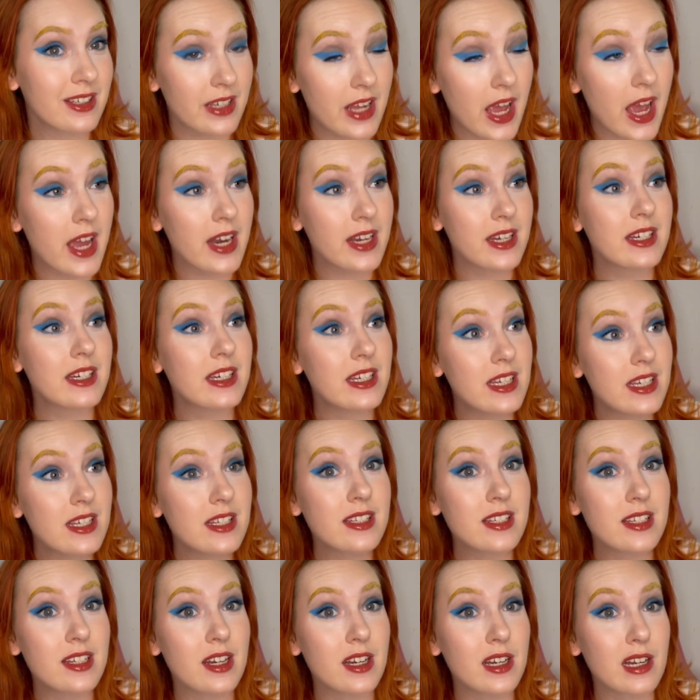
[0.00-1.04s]
a
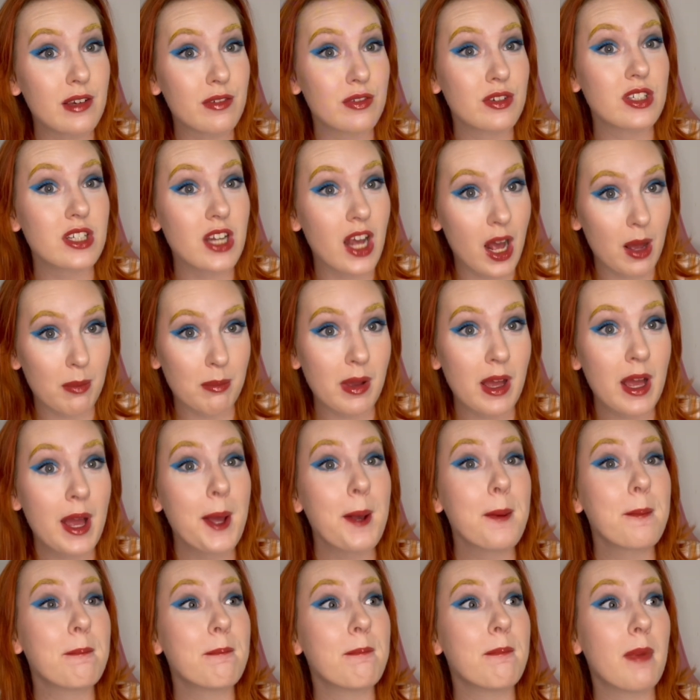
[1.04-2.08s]
decent enough job.
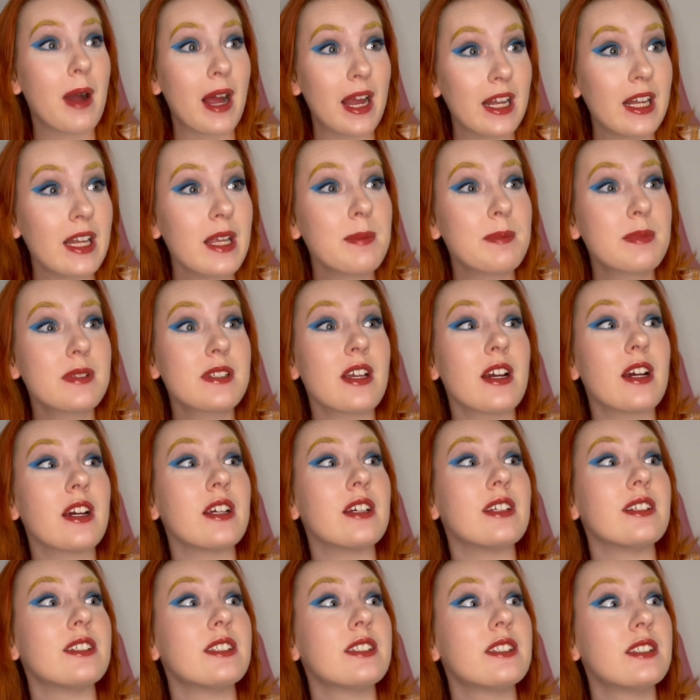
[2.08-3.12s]
My lips
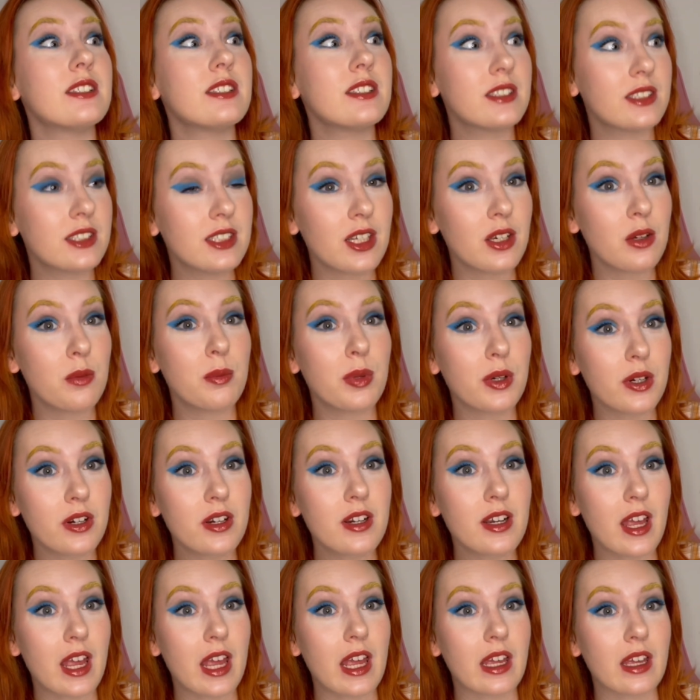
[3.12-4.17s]
are still
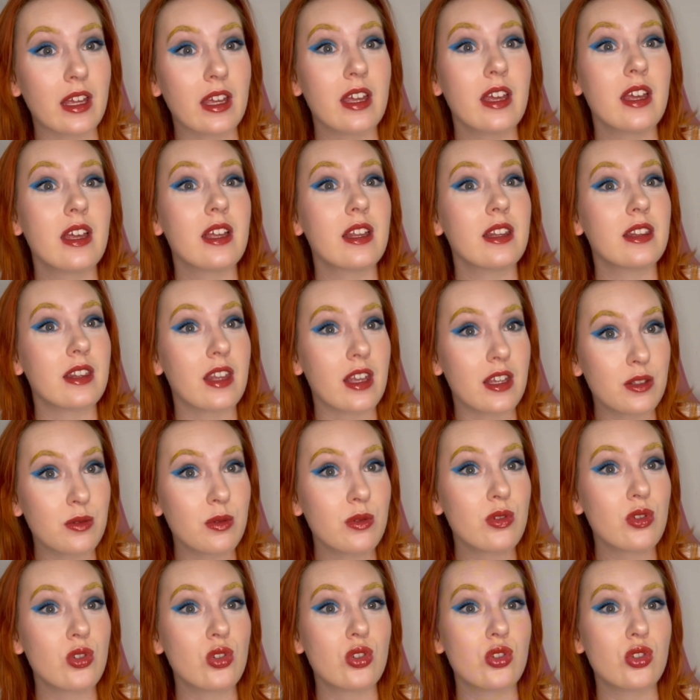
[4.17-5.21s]
burning. This
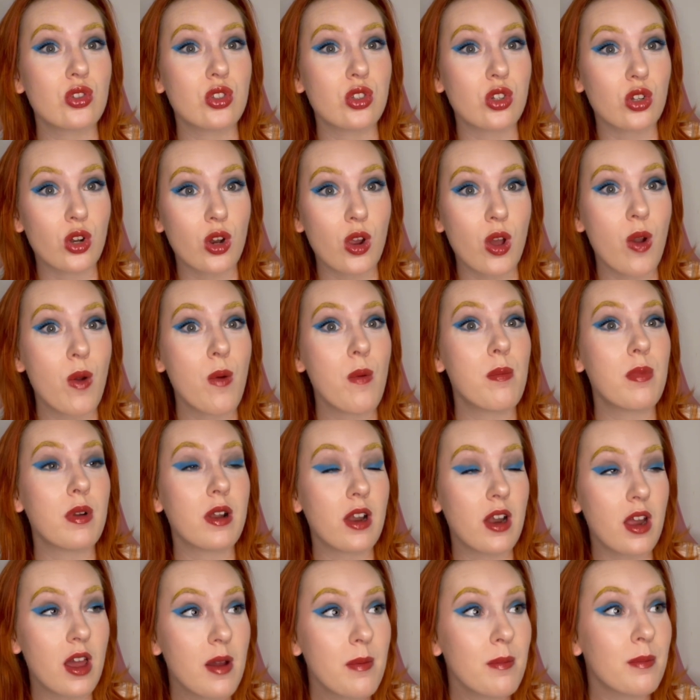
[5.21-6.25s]
was a slow
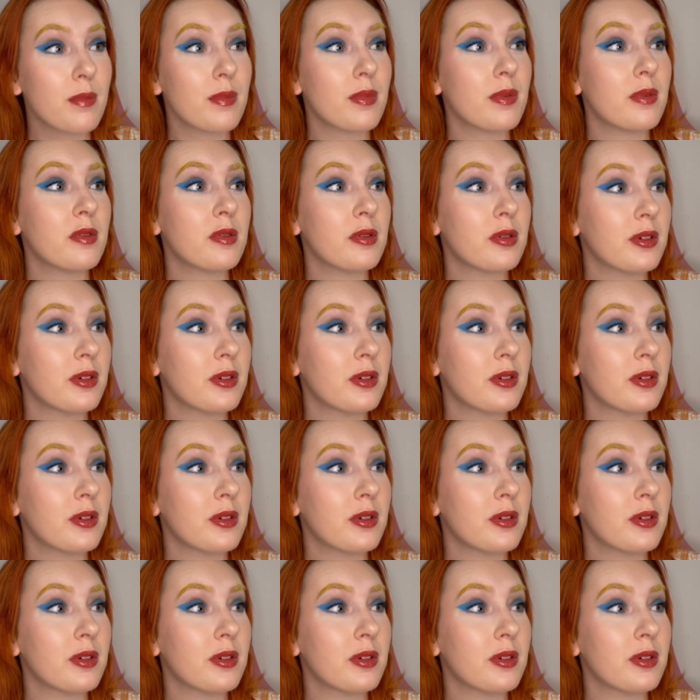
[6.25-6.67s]
plump.